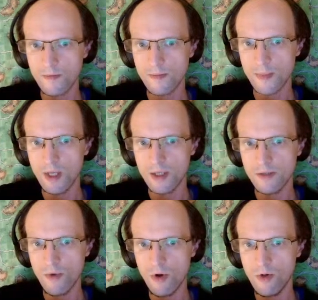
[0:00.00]
Yeah,
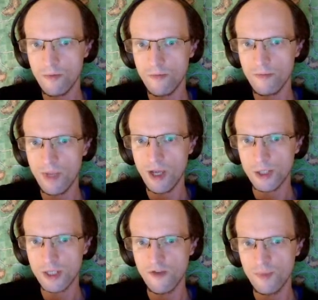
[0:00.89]
so all
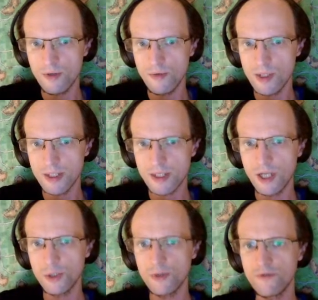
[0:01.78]
matches have been really
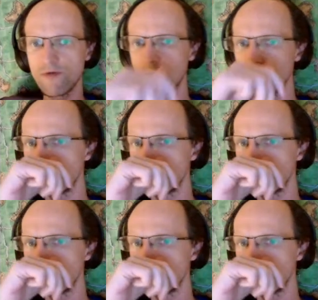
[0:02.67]
scheduled for